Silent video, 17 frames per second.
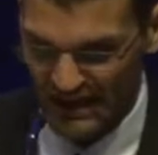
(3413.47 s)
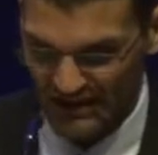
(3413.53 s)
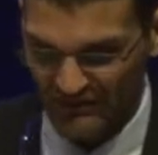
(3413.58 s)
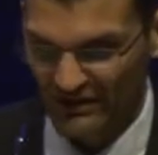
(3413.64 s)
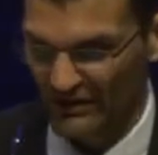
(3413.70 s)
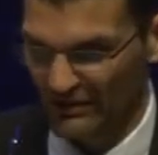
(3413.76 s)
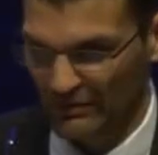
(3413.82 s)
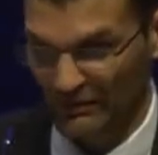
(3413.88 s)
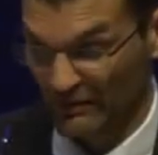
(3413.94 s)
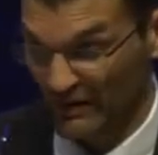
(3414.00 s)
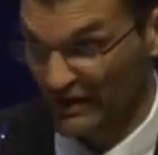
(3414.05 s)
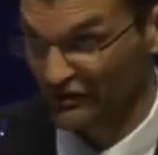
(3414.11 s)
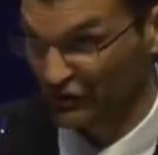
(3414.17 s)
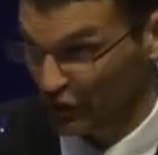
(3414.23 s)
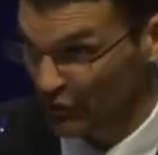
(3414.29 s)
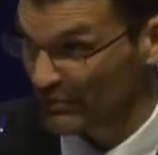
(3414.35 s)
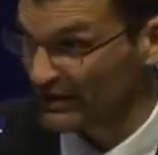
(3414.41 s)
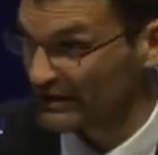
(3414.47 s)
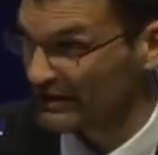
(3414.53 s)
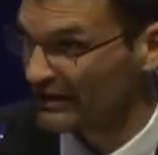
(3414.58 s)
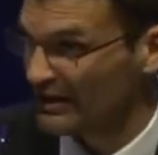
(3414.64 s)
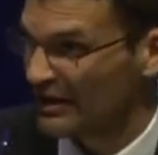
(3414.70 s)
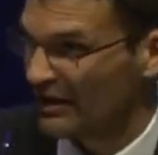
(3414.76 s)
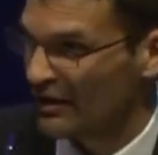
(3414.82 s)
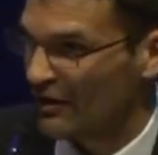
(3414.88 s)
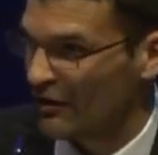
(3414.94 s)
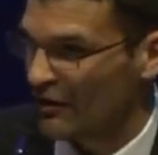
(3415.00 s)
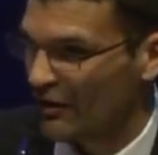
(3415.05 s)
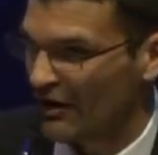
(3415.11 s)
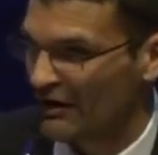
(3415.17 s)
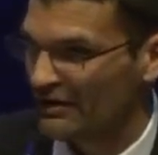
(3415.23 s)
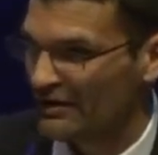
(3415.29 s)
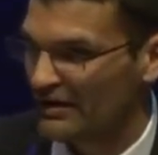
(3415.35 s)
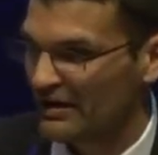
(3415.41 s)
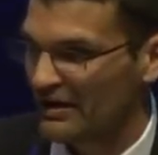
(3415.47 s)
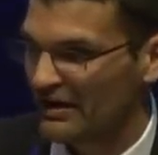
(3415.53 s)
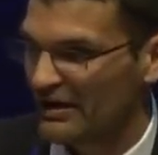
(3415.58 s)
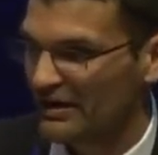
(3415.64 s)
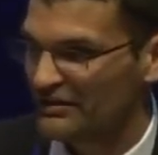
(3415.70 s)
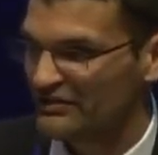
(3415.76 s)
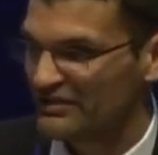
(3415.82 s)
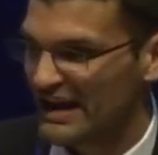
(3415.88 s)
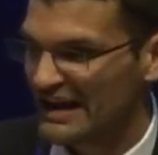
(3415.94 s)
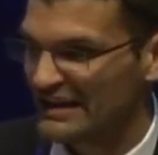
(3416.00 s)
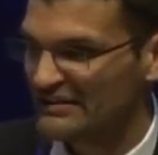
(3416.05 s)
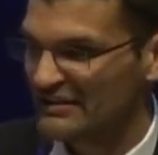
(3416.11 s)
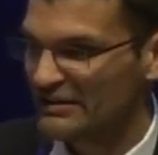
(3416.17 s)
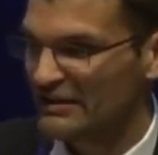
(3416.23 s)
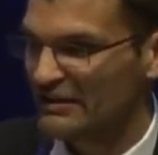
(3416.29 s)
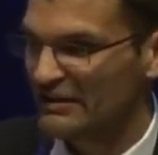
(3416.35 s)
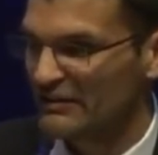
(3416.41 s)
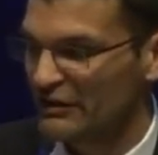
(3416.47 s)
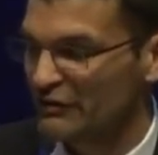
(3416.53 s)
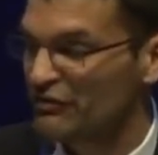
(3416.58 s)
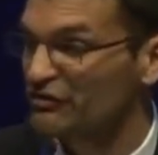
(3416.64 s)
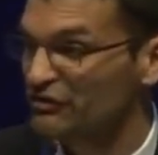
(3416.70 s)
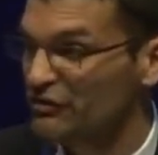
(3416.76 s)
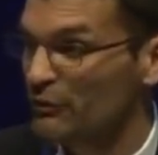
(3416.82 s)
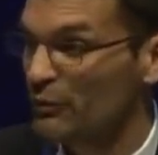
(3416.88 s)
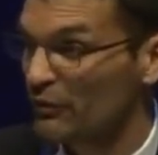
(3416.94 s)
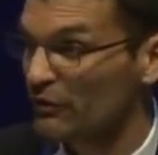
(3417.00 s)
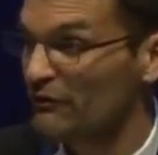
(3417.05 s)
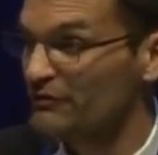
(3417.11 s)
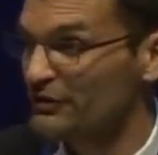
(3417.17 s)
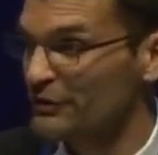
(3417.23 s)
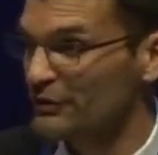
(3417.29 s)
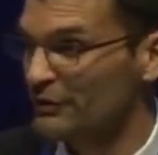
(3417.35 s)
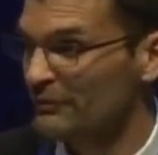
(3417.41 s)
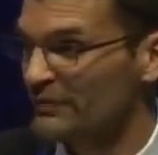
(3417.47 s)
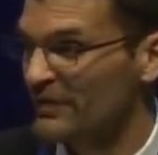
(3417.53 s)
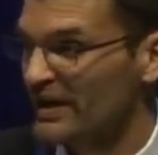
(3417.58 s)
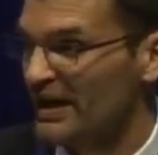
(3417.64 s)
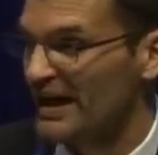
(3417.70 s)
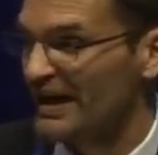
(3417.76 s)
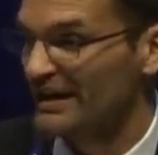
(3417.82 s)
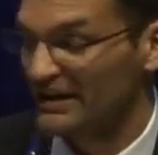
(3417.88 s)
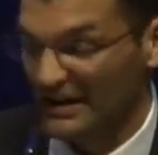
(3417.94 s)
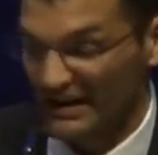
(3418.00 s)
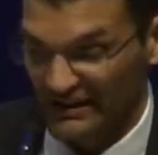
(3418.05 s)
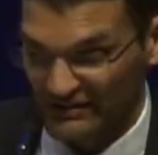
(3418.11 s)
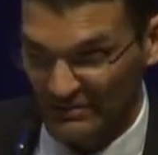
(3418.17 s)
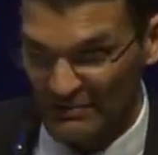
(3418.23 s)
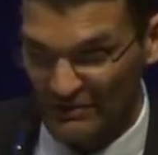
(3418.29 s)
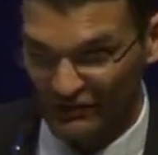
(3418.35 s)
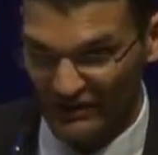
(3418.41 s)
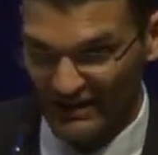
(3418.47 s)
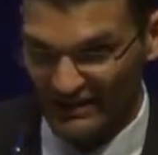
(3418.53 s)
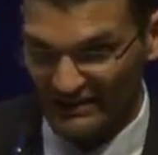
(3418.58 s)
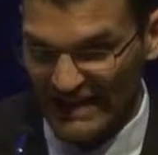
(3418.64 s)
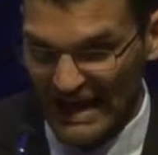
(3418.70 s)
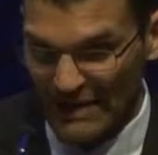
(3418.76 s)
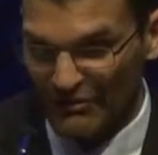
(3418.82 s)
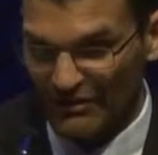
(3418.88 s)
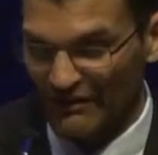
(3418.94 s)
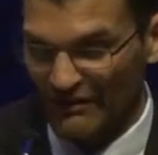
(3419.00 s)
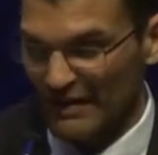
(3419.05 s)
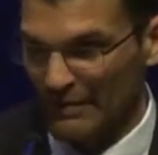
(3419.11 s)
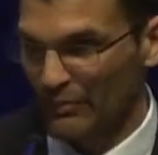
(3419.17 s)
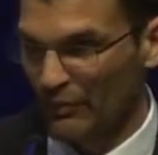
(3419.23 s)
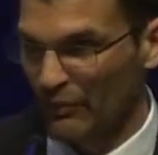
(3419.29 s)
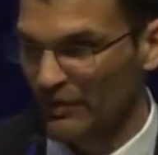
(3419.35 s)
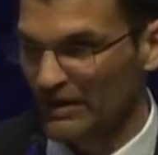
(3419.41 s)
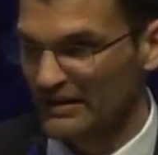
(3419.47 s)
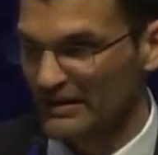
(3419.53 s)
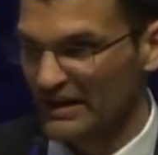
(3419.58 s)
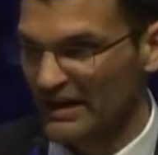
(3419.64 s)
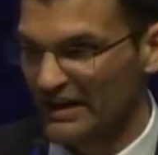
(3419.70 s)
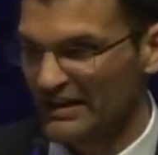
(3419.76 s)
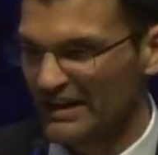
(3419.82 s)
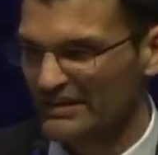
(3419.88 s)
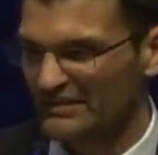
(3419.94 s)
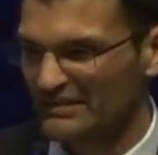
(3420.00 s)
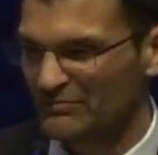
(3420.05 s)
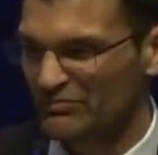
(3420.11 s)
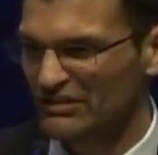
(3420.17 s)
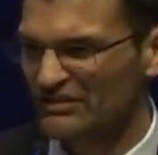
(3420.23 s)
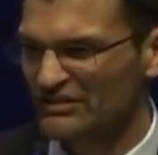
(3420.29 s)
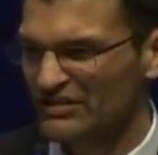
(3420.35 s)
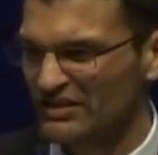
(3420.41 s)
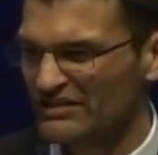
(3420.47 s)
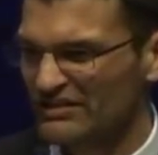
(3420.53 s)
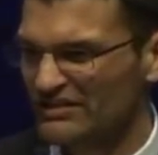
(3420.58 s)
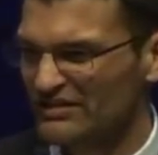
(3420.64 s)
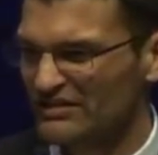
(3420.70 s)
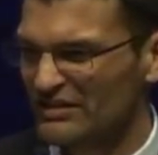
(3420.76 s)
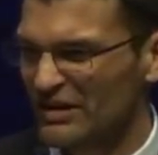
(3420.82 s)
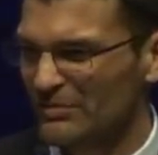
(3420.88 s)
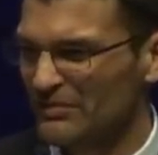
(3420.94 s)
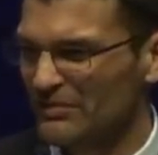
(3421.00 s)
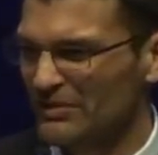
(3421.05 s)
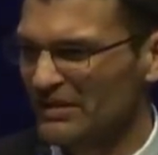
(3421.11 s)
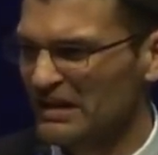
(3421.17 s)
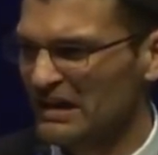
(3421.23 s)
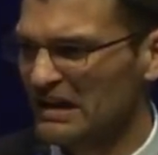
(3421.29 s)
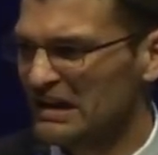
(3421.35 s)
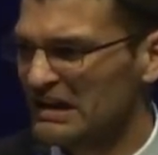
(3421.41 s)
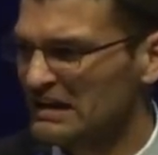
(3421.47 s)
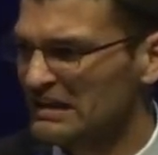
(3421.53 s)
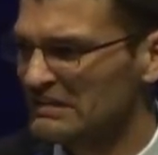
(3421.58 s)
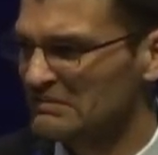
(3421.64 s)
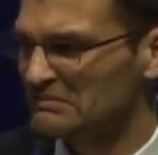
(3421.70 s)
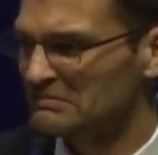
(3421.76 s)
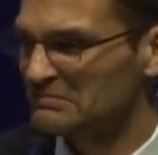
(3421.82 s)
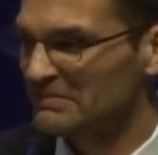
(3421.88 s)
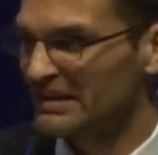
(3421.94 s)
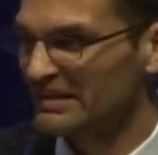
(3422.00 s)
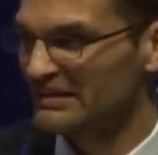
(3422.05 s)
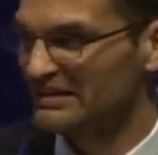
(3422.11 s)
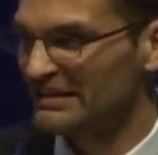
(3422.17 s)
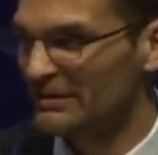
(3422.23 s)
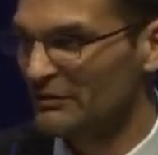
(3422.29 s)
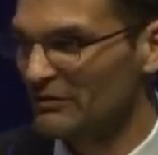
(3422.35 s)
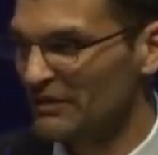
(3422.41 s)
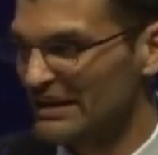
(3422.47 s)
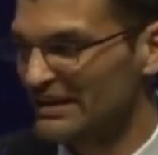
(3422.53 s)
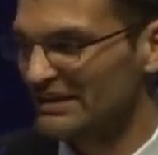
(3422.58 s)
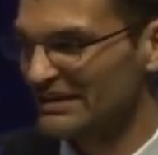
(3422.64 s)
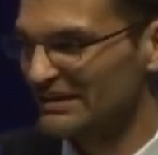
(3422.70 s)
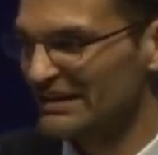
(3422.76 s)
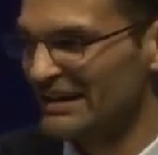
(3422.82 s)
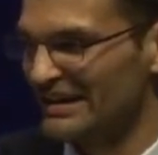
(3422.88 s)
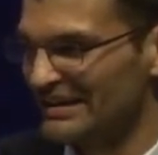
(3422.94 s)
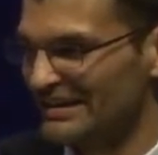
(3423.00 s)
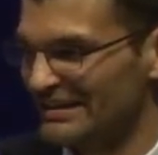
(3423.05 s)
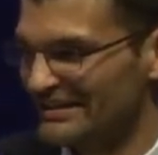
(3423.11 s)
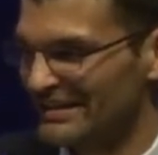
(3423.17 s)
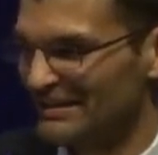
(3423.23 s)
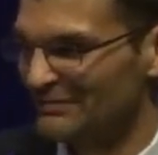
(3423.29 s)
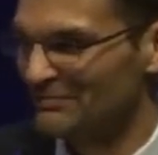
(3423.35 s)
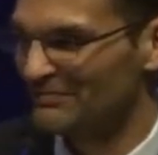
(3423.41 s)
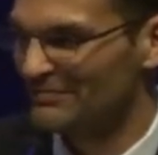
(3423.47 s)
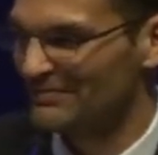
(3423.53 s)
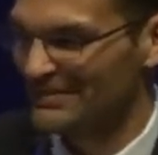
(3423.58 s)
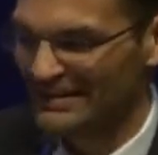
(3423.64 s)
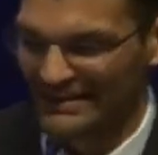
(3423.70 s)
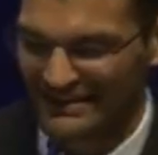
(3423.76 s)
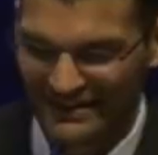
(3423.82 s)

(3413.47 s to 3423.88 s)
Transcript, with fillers: gave a, a sermon on uh, science in the, in the, Christian worldview. I, I basically elaborated on that point. I think I preached on Psalm 9, 19. It ended in 9. And, yeah, I